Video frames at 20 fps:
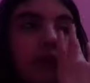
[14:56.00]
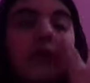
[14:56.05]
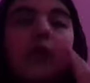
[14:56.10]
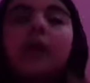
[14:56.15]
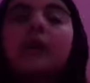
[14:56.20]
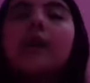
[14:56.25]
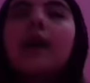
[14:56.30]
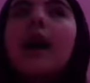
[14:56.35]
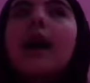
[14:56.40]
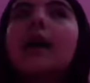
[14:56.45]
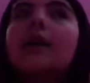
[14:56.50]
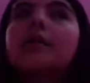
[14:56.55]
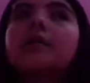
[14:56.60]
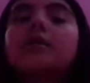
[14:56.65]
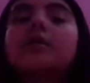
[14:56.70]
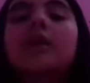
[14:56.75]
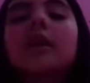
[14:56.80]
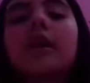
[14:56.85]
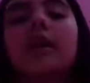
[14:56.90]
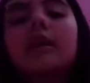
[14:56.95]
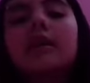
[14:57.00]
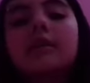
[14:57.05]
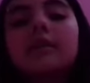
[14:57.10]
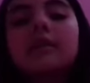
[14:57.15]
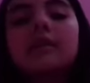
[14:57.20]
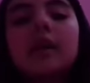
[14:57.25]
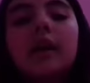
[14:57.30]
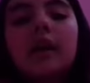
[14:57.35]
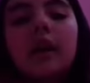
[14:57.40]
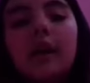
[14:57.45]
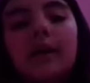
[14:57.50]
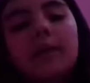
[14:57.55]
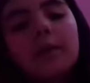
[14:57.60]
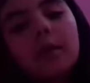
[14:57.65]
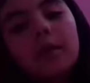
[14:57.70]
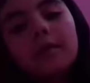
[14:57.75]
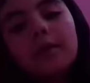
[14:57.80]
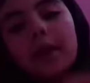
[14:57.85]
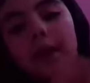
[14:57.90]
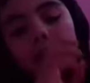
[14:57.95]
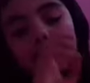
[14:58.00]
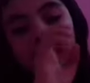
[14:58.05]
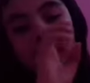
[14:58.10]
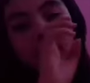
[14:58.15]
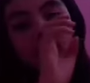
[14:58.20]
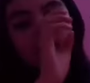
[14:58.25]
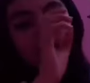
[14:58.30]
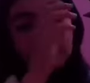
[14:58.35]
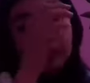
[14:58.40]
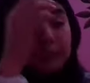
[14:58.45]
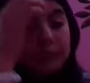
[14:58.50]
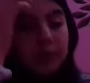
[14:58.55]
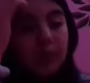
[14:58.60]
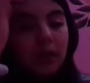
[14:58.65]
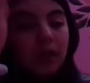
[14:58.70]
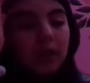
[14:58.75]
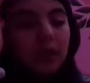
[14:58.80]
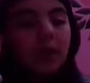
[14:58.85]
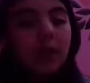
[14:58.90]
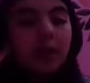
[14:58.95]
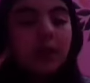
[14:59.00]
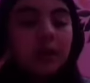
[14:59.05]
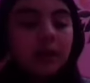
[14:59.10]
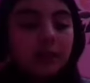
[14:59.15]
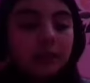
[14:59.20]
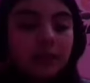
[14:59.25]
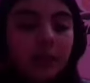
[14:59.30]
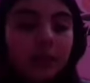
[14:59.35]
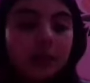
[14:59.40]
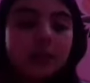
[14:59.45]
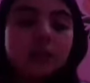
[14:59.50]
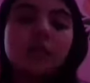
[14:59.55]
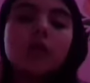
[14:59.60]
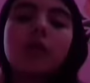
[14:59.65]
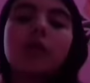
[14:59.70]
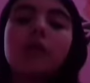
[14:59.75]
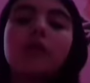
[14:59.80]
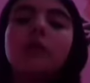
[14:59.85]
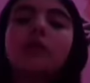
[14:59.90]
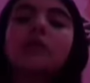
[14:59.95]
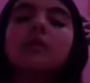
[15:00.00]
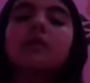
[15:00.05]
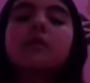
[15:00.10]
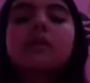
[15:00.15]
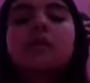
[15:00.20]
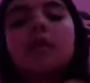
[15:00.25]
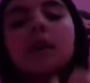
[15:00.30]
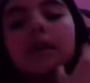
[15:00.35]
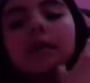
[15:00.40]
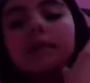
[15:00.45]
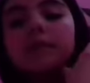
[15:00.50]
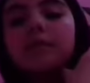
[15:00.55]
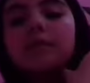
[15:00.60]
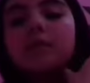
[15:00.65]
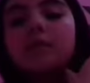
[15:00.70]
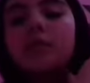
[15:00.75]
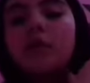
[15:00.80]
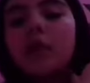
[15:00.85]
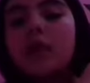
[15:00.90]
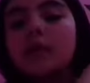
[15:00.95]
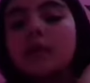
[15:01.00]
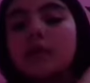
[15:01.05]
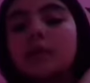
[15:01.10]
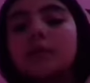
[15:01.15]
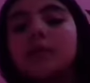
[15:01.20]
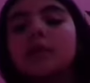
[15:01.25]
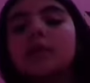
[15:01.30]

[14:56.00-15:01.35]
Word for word: make a video of that. She did, and so I got them off that too. Um, and so they were just some stories